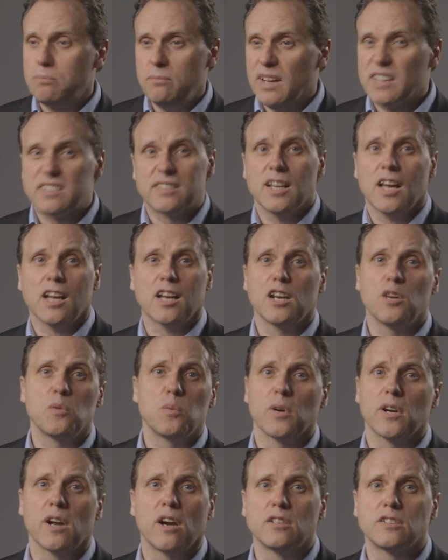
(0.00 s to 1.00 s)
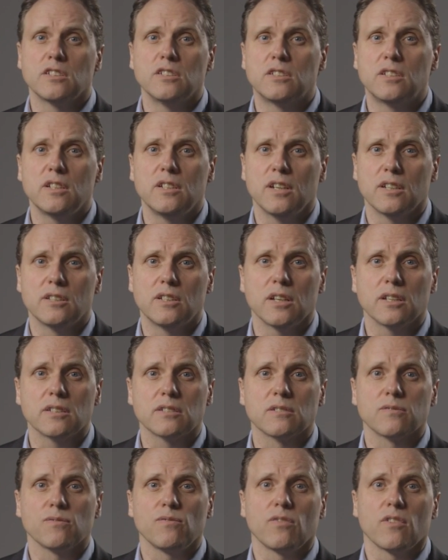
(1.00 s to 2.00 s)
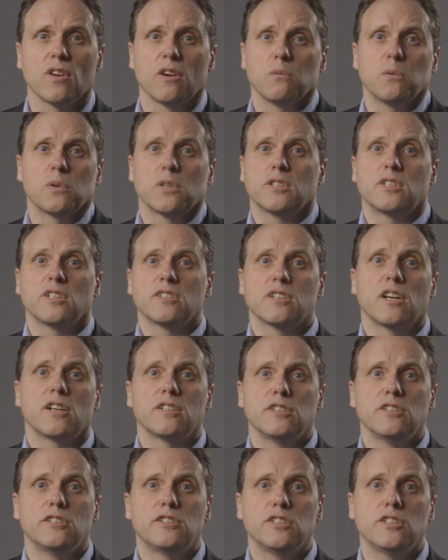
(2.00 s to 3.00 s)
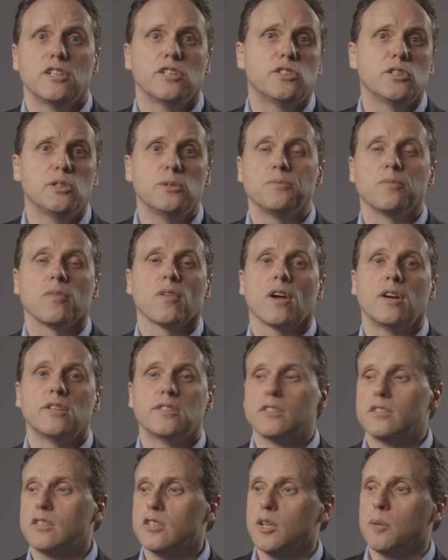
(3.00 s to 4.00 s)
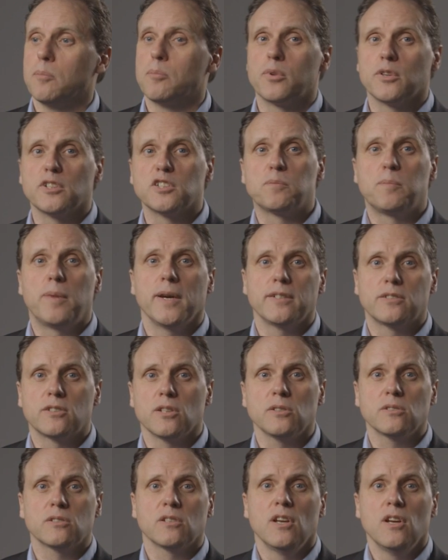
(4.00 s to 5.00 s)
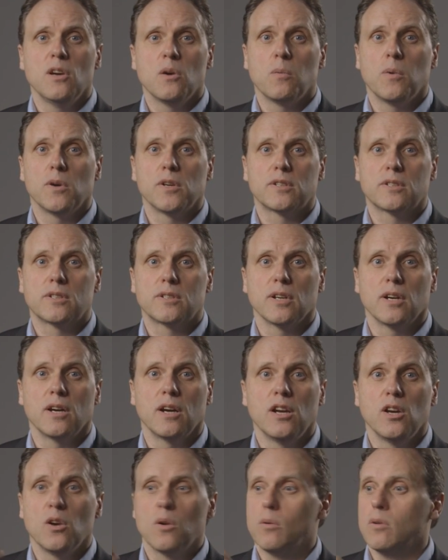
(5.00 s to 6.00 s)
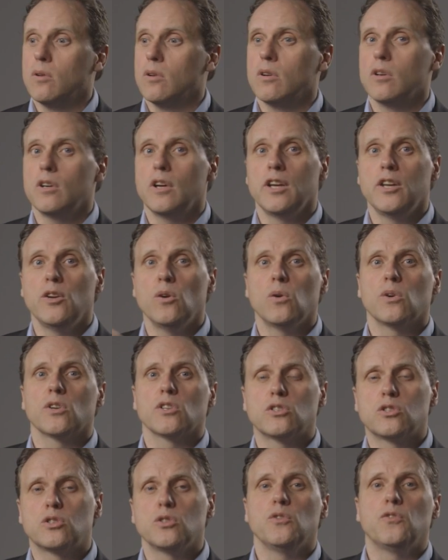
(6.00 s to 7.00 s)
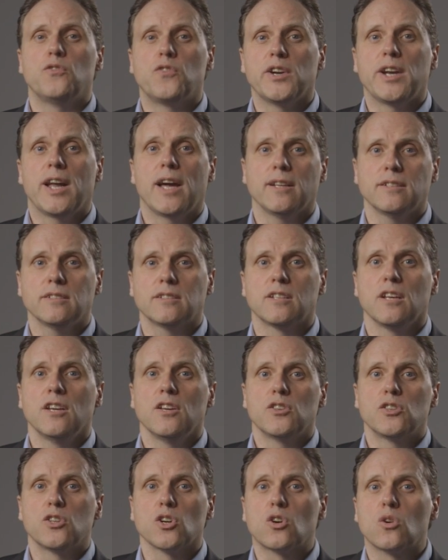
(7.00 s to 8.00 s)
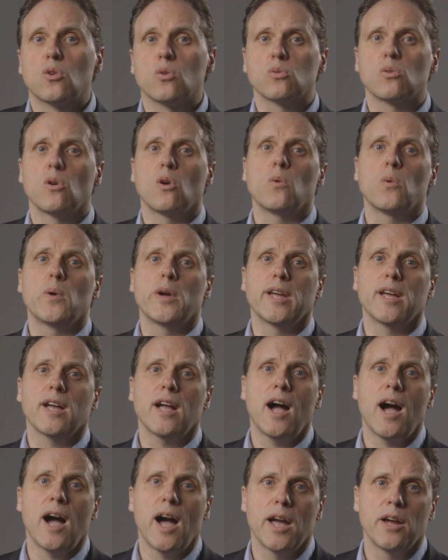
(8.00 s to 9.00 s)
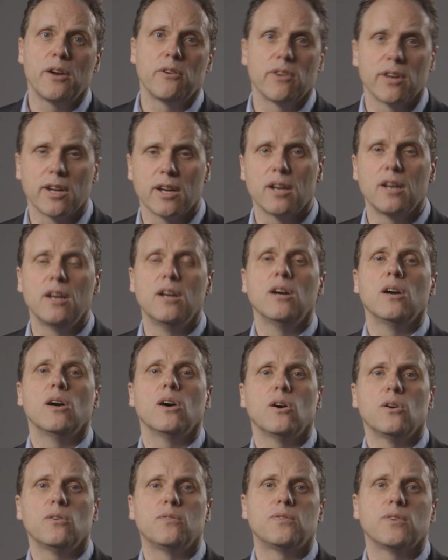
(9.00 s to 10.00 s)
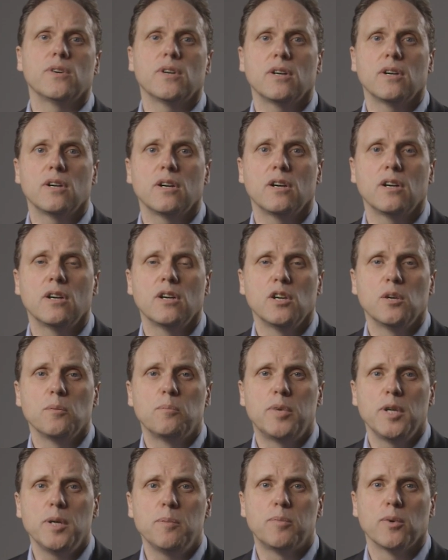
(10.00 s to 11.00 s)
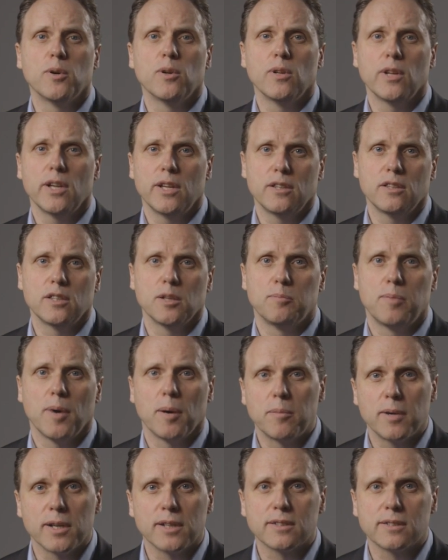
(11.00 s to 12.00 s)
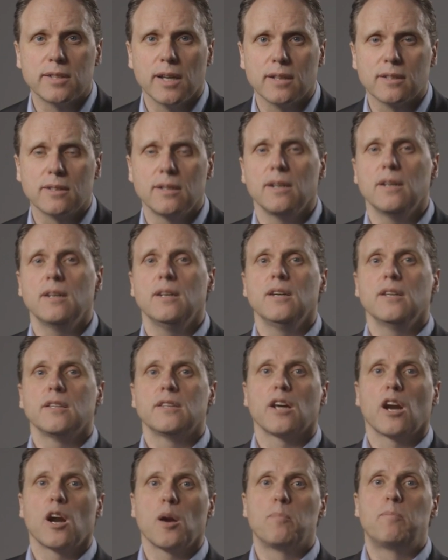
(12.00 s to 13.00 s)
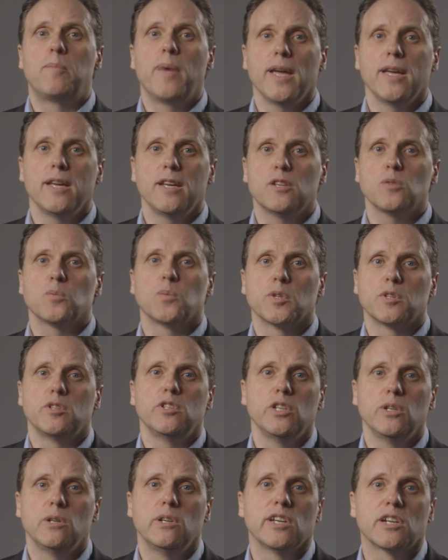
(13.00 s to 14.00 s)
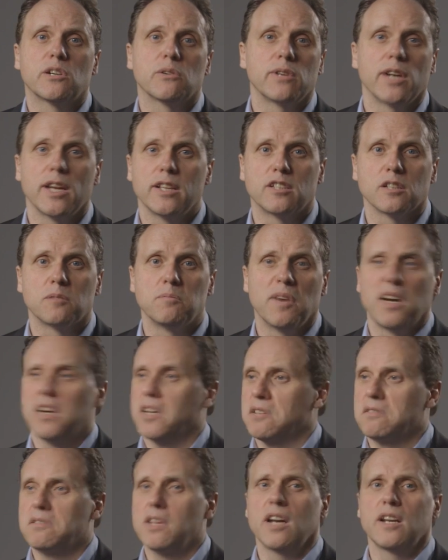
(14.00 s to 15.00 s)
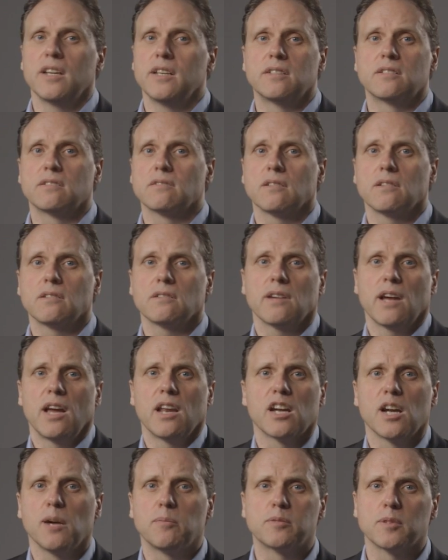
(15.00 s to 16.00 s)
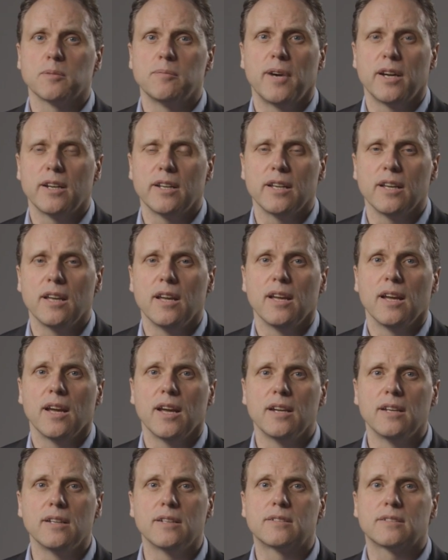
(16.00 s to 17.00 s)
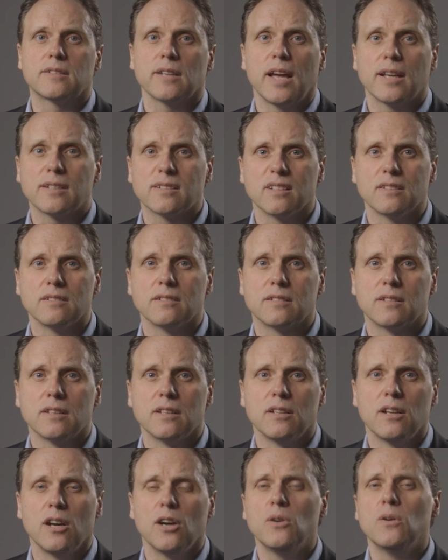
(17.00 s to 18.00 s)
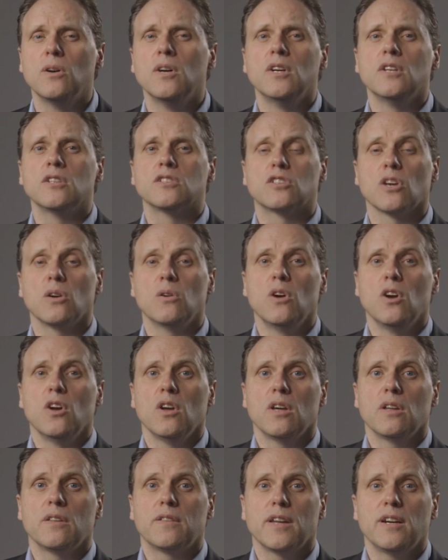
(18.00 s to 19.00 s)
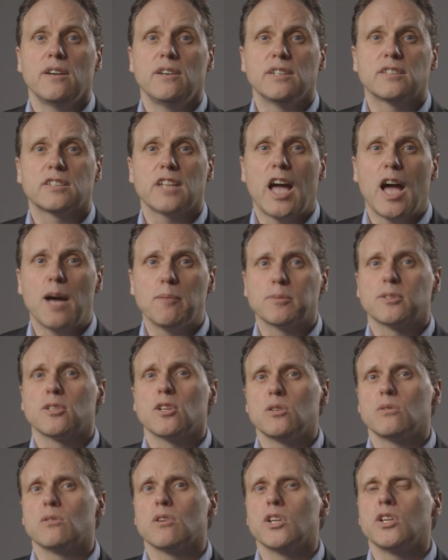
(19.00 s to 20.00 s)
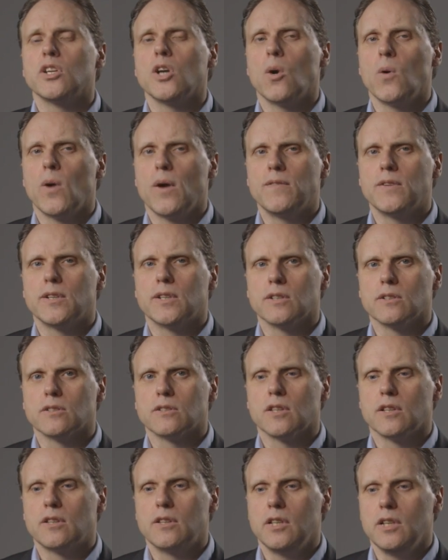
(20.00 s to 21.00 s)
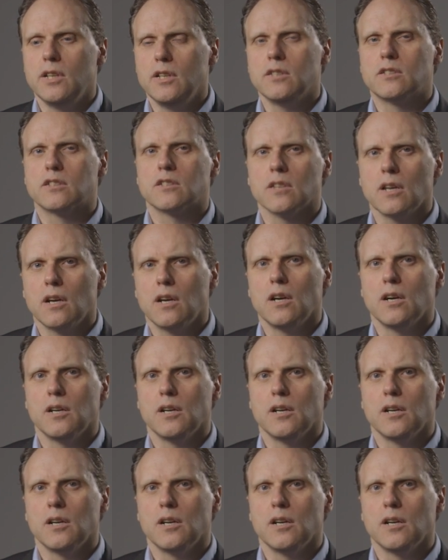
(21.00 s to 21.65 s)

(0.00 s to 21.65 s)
exactly what Argentina does. What does Argentina do? Argentina prints pesos in order to finance the growing hiring of people in the public sector that are paid with newly created money. That is helicopter money in its essence. No? So there is absolutely no evidence that these